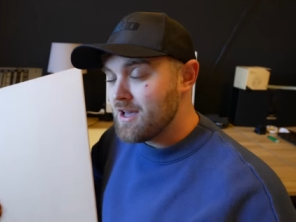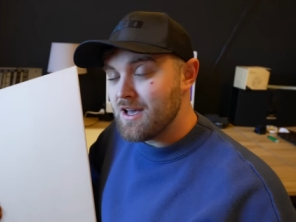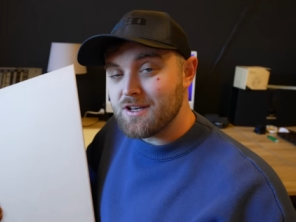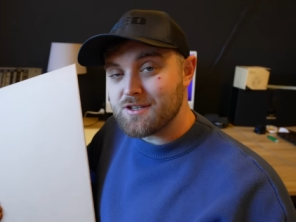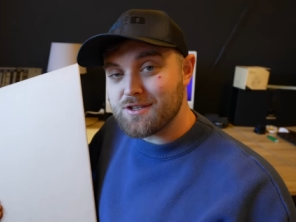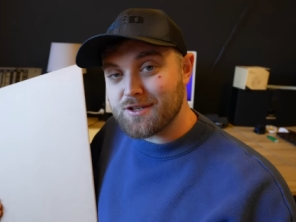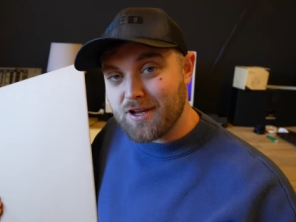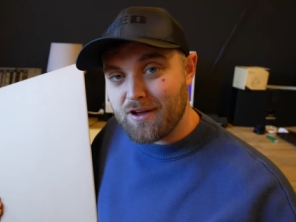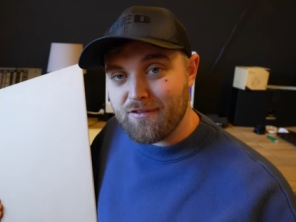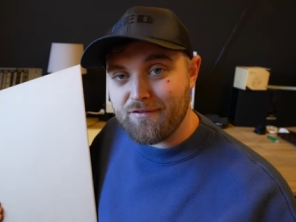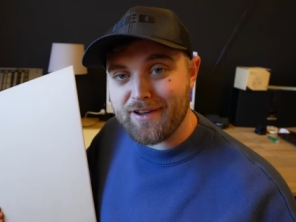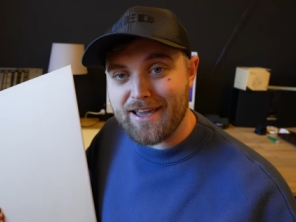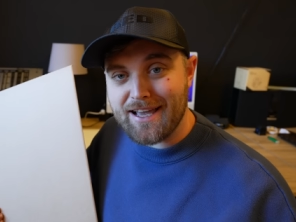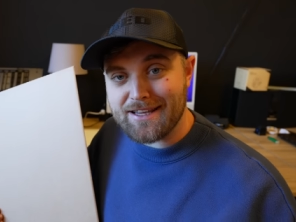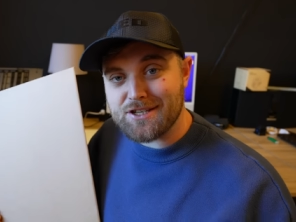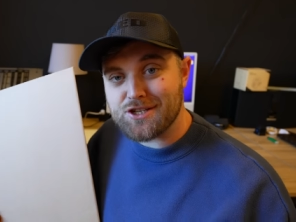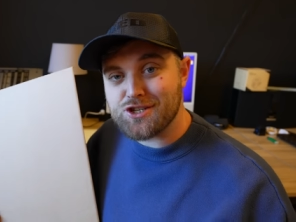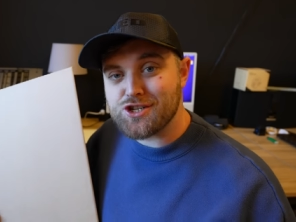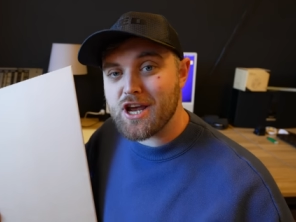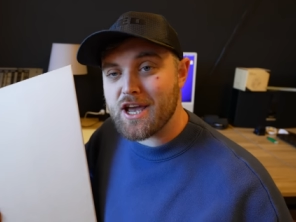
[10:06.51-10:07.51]
So don't forget
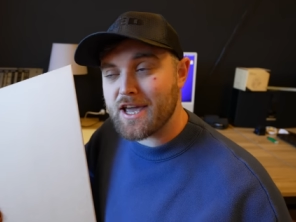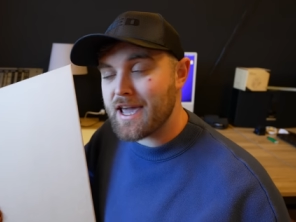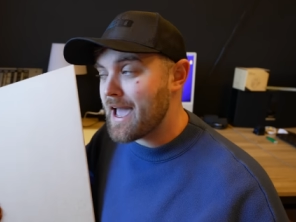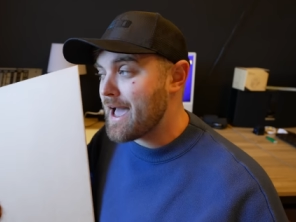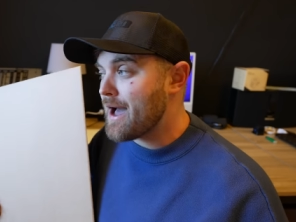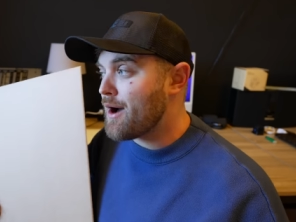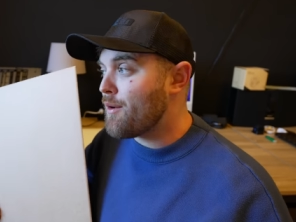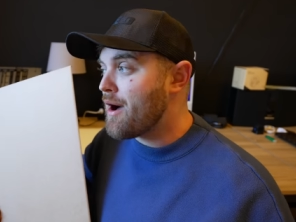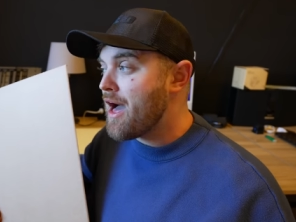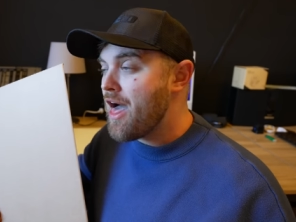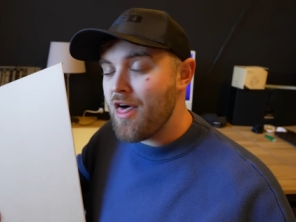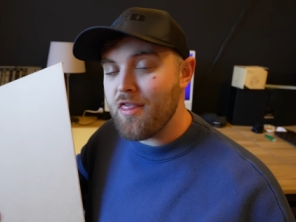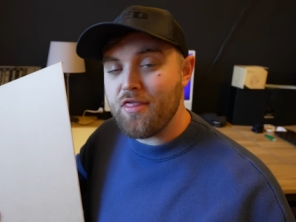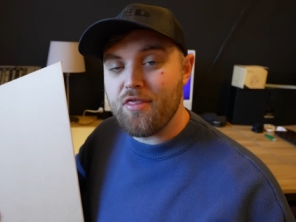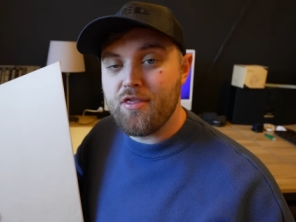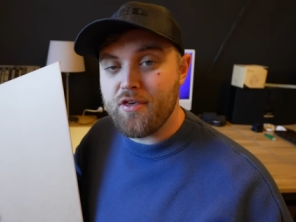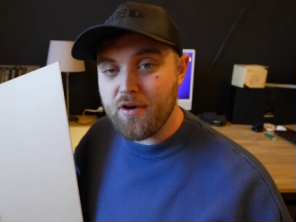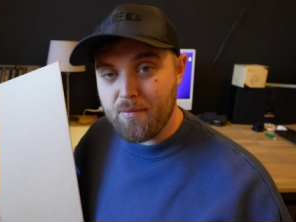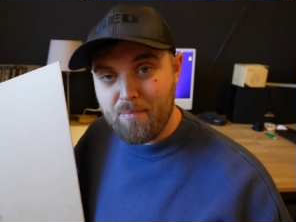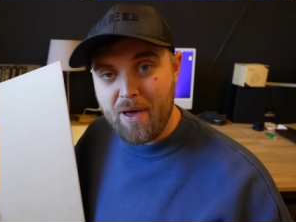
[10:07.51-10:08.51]
to check out
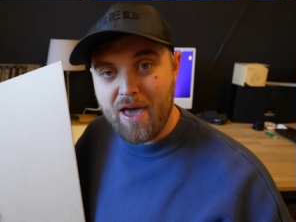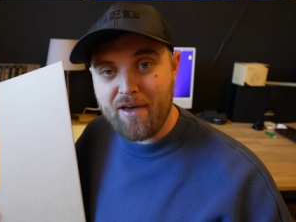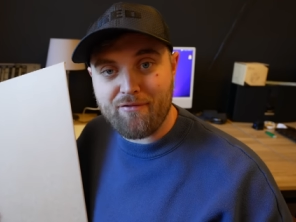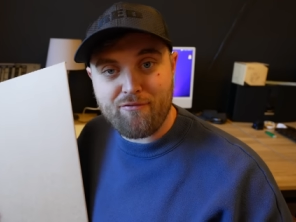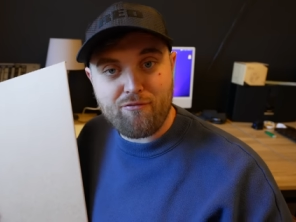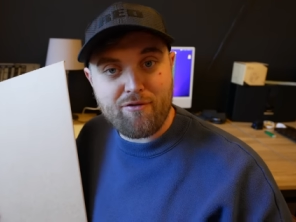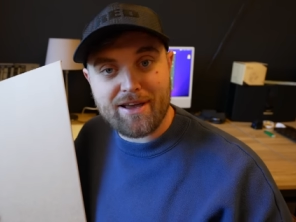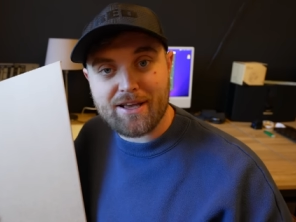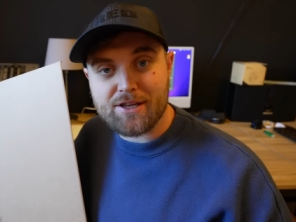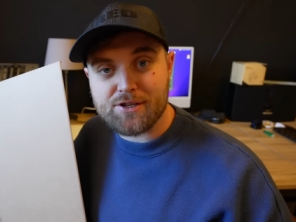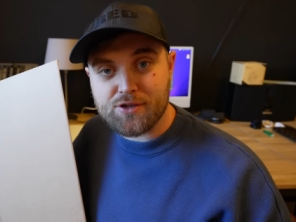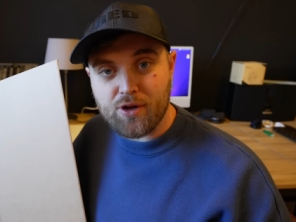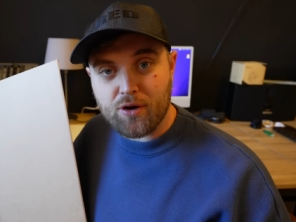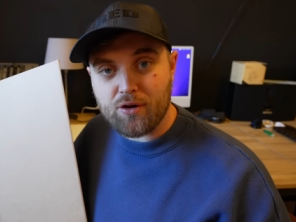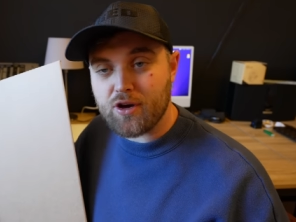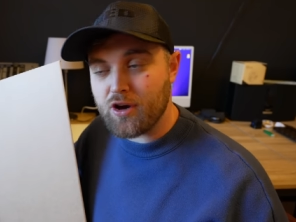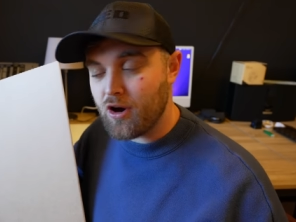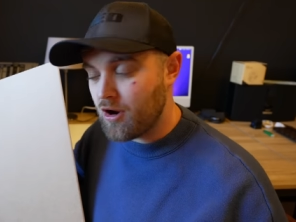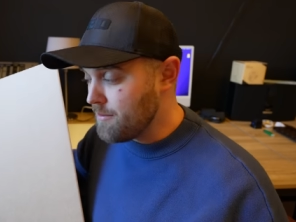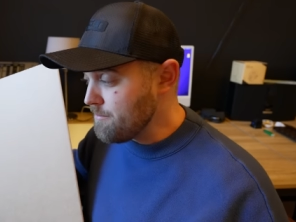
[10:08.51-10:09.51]

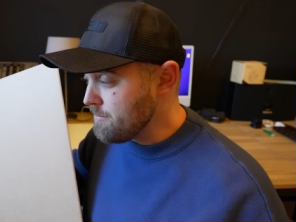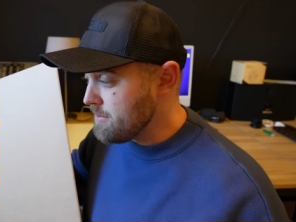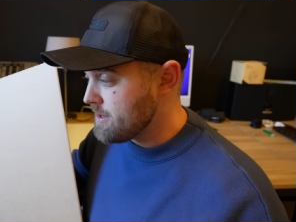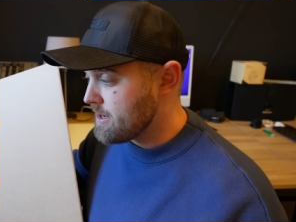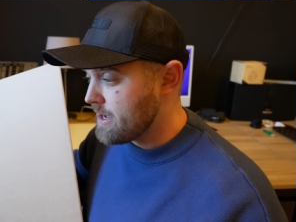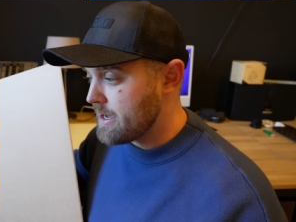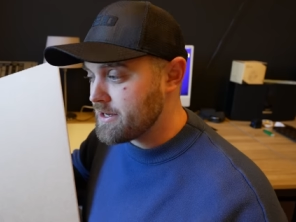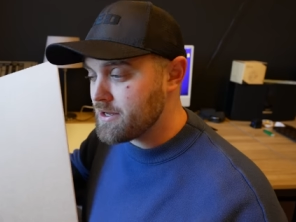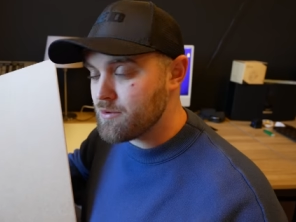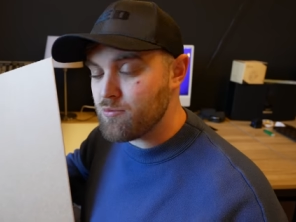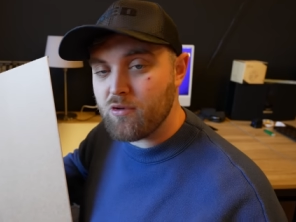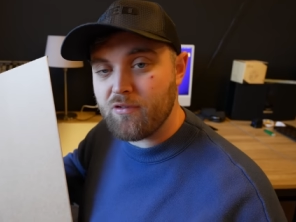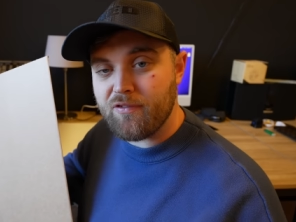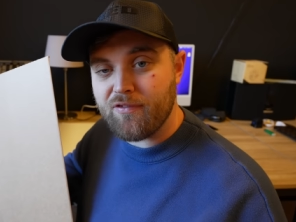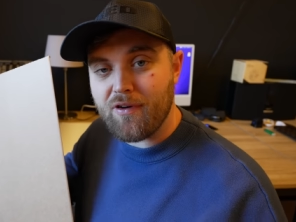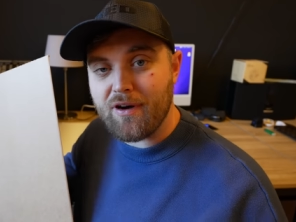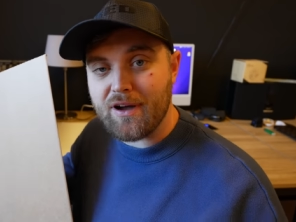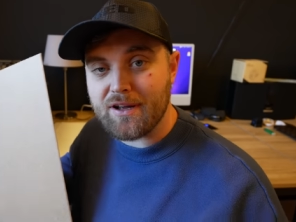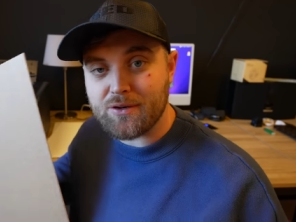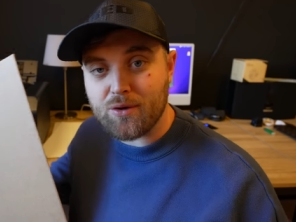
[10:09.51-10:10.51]
thepethericks.com and you will
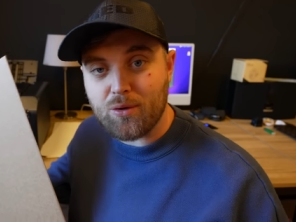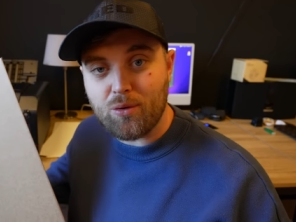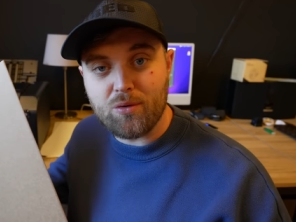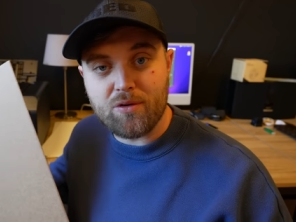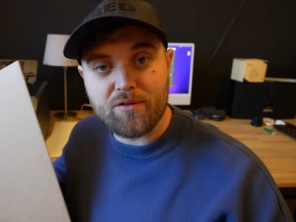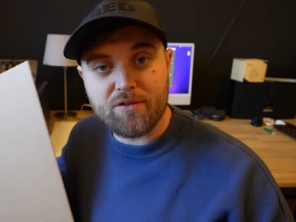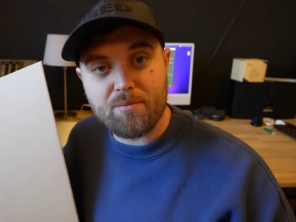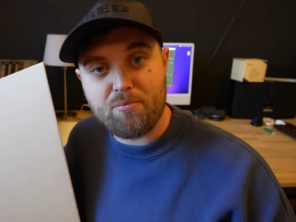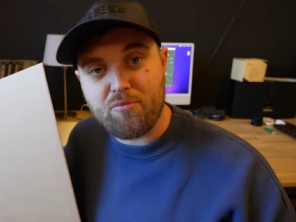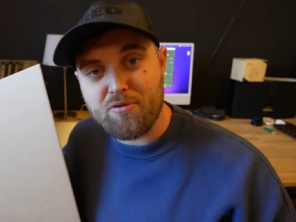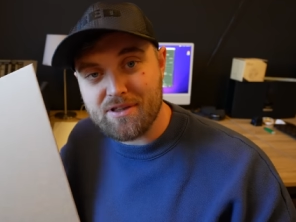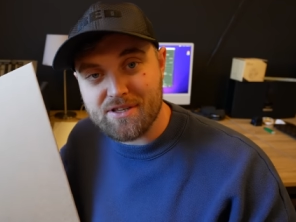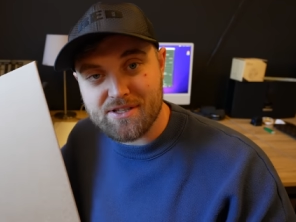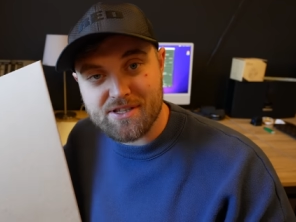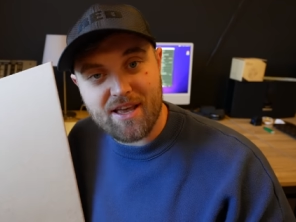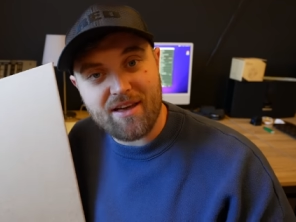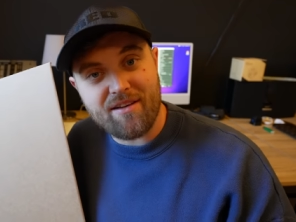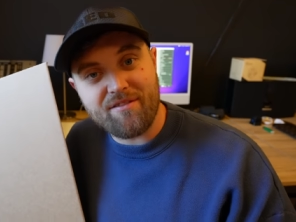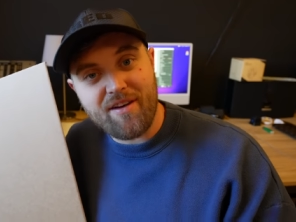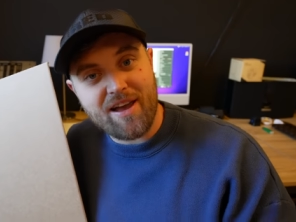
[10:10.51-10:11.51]
find all of the prints
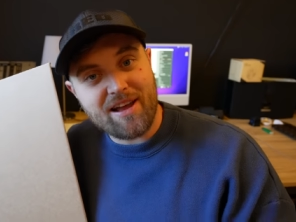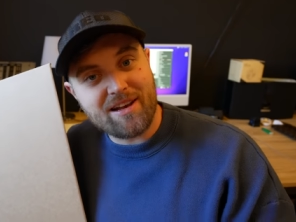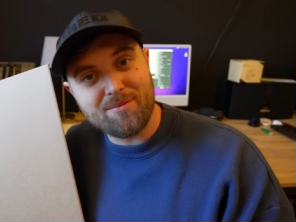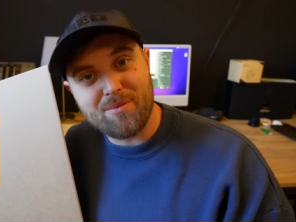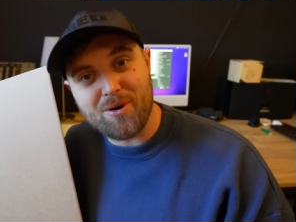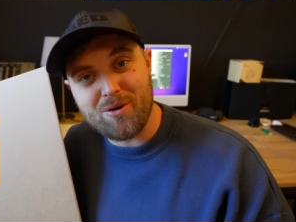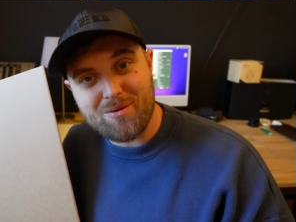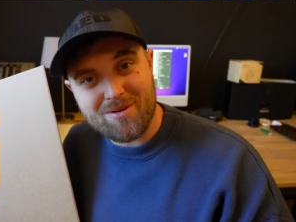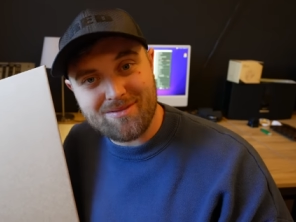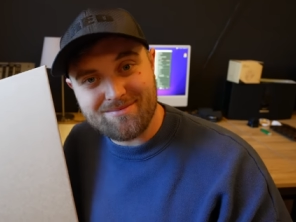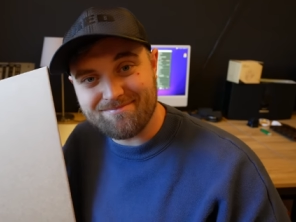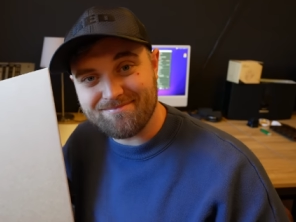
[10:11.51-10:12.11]
available.